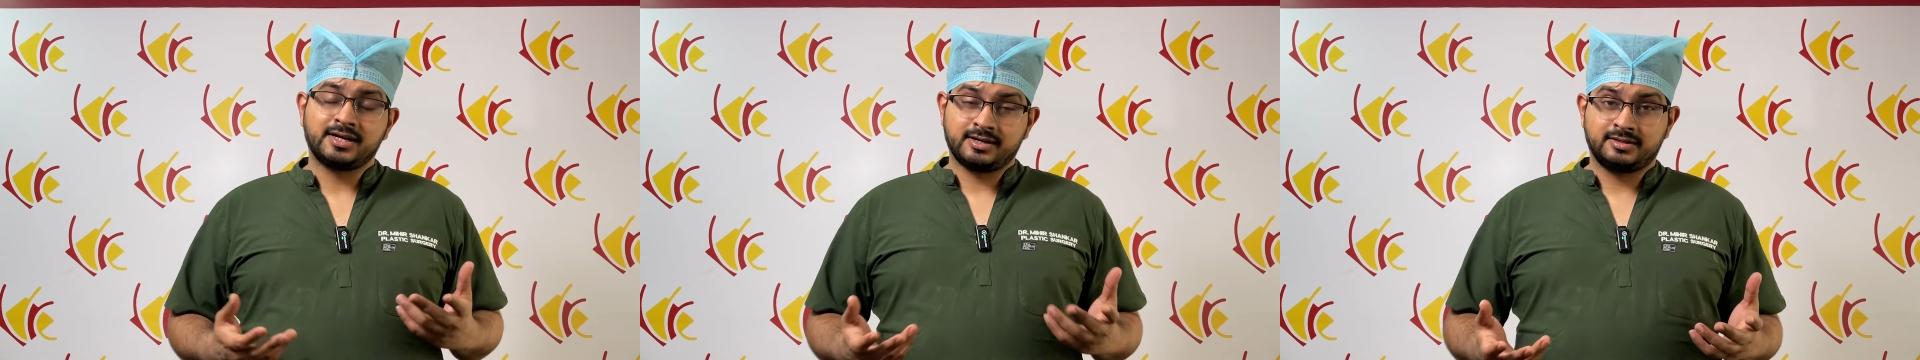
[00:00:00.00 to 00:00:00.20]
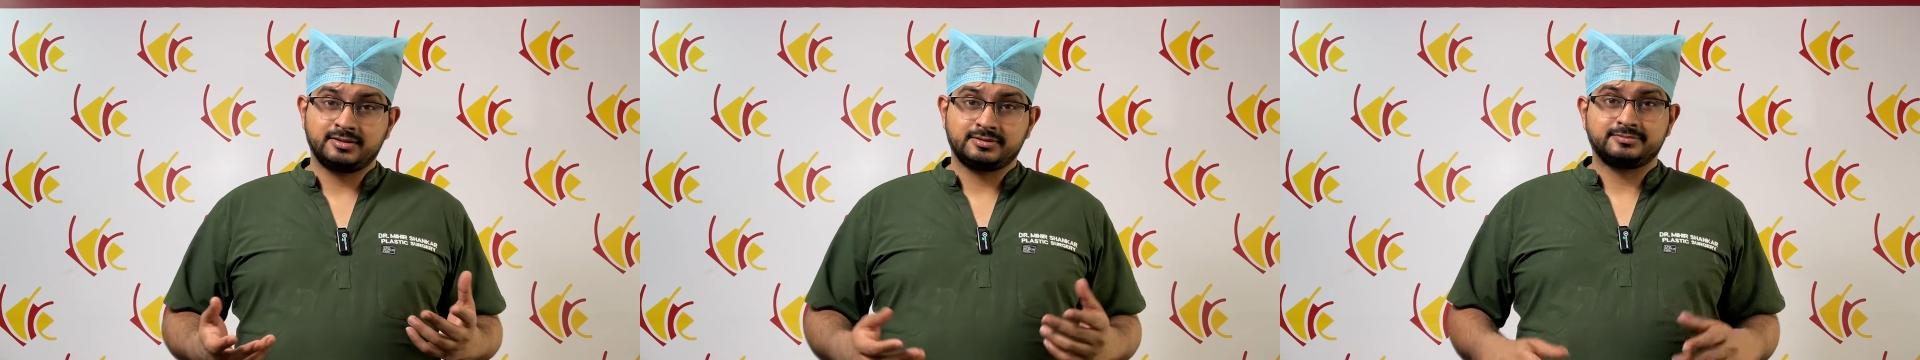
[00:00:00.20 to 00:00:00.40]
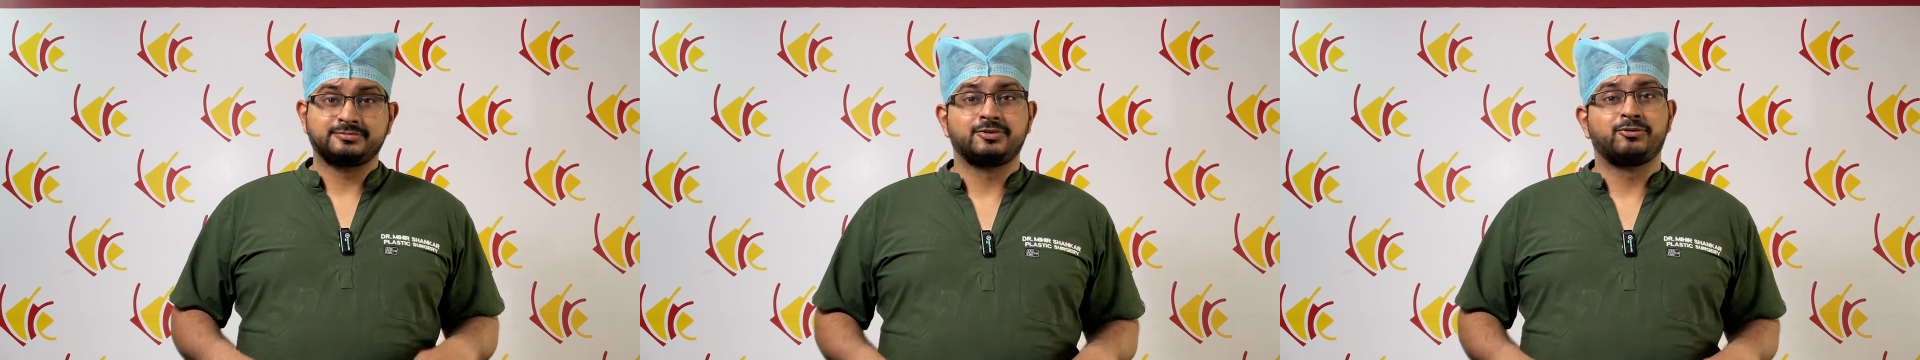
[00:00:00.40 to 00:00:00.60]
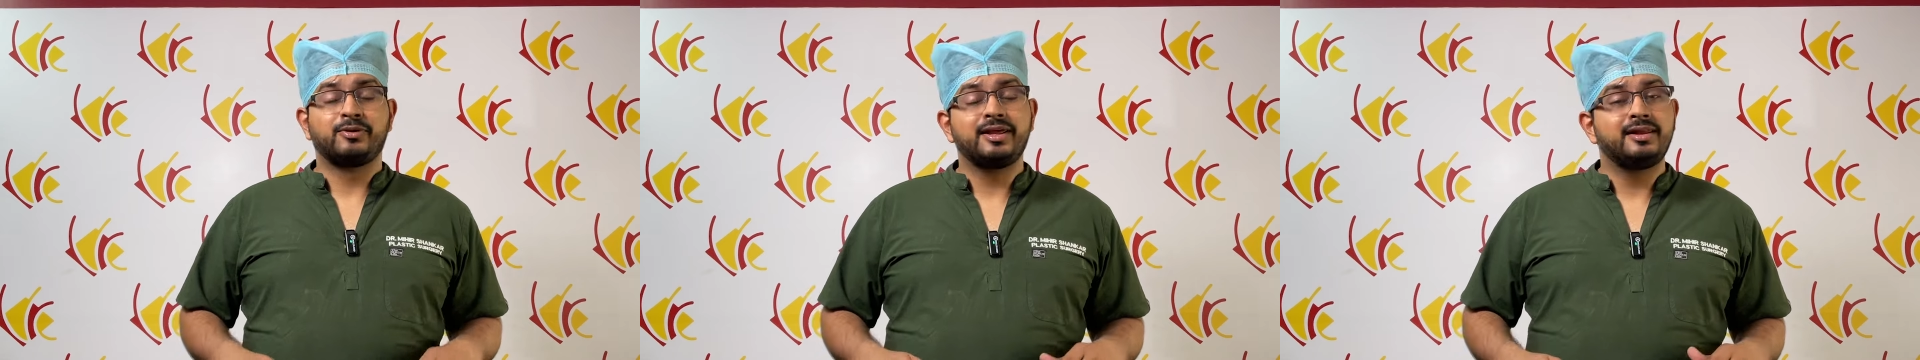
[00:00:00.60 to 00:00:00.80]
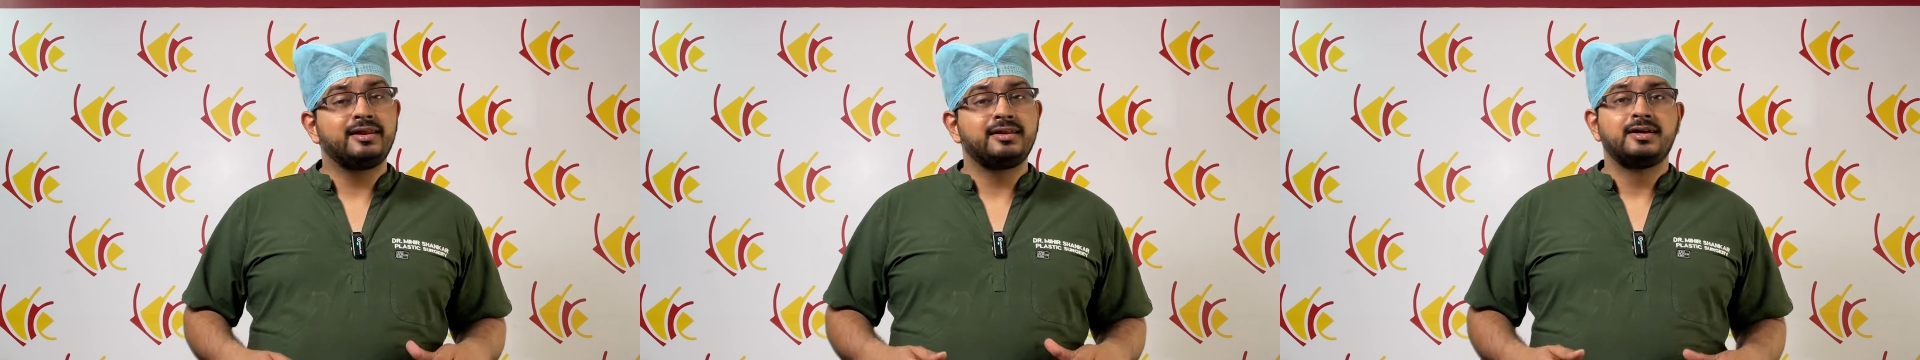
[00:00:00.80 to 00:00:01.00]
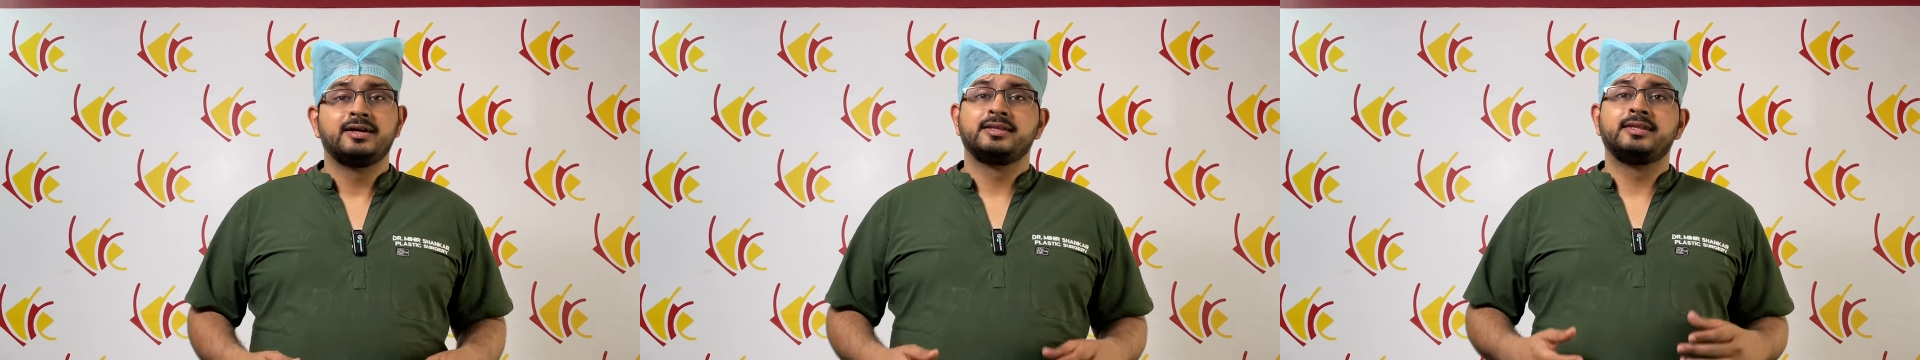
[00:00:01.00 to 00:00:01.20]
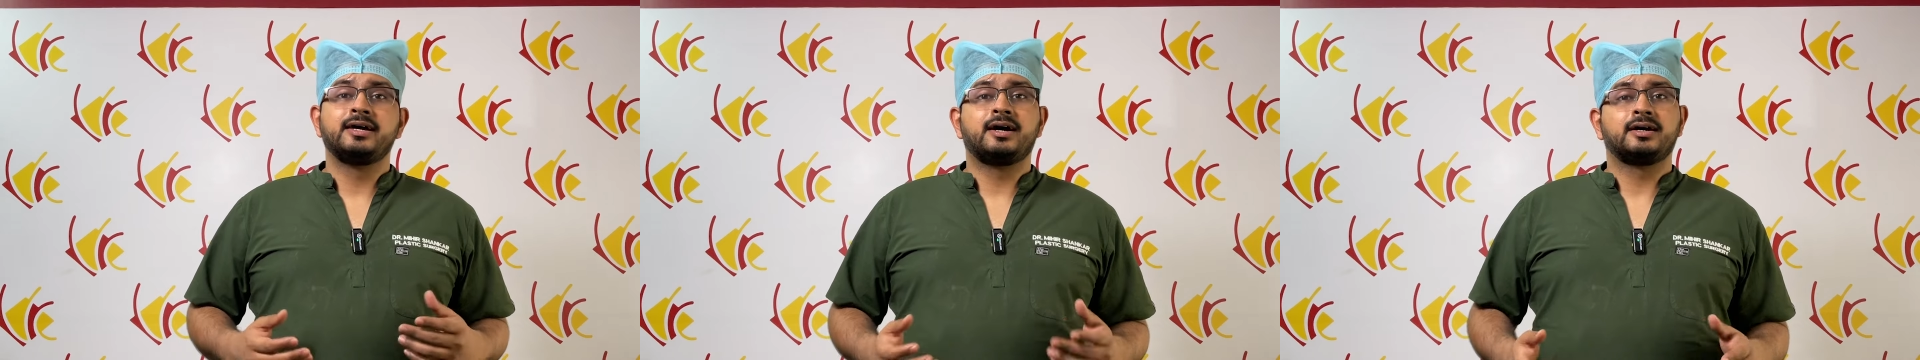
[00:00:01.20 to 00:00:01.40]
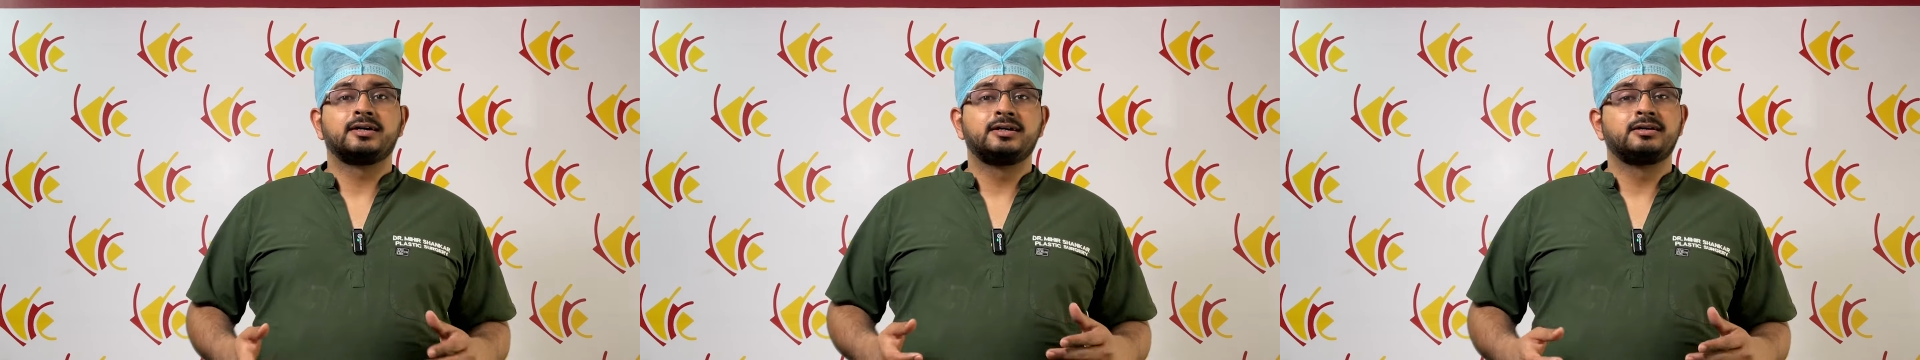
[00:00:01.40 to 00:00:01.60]
occur? Well, they
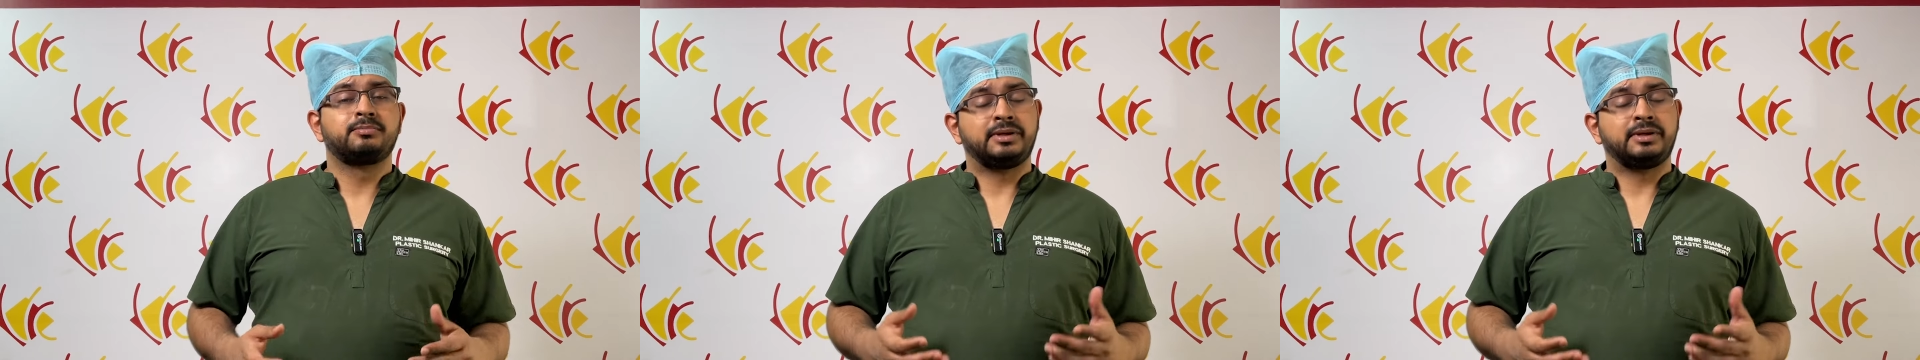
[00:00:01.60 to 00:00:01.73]
occur